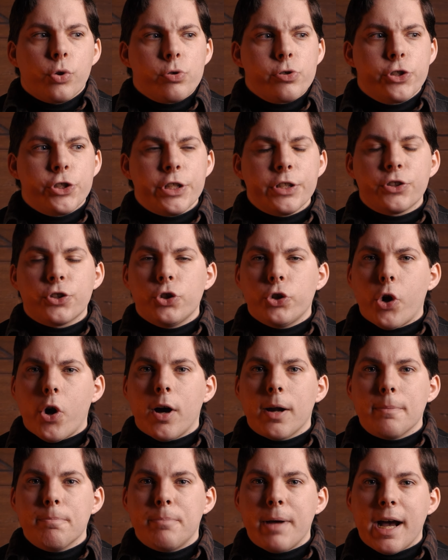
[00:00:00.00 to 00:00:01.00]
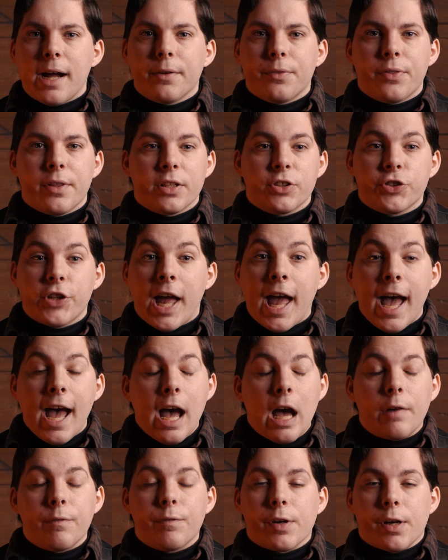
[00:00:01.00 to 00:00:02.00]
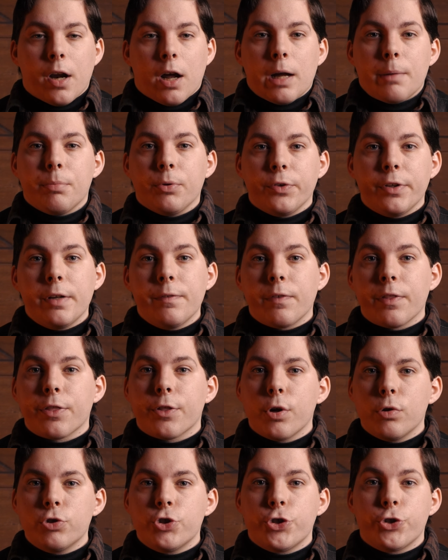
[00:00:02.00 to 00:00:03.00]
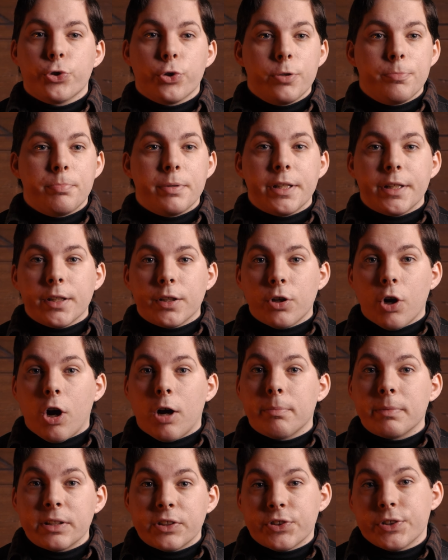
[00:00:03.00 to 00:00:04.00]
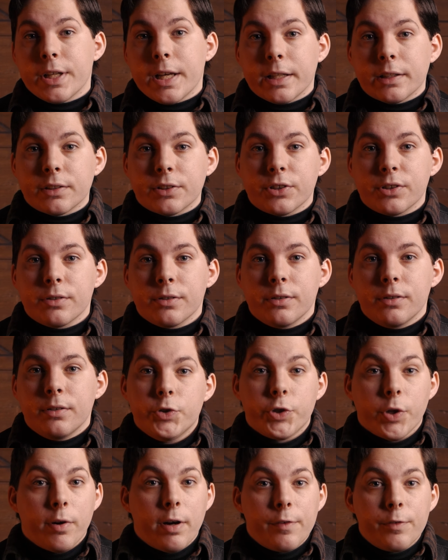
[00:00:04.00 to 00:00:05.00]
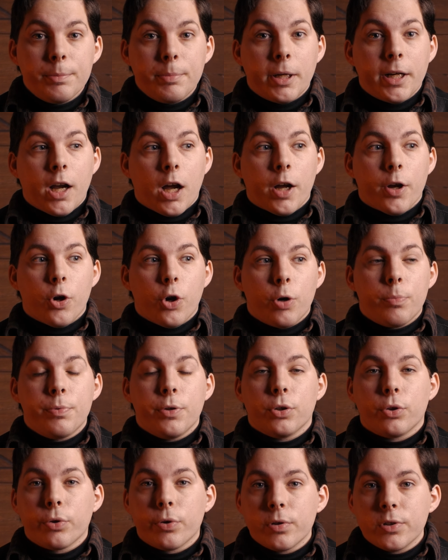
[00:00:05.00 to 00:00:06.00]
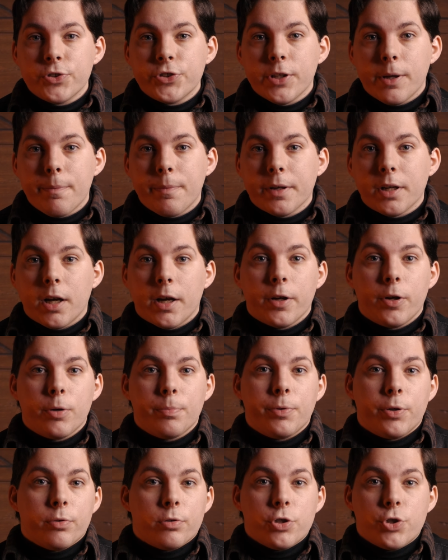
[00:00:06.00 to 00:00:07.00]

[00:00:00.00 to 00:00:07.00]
they're just not bad things to have, and I believe that those should be common sense. So everybody, I hope you learned something, I hope you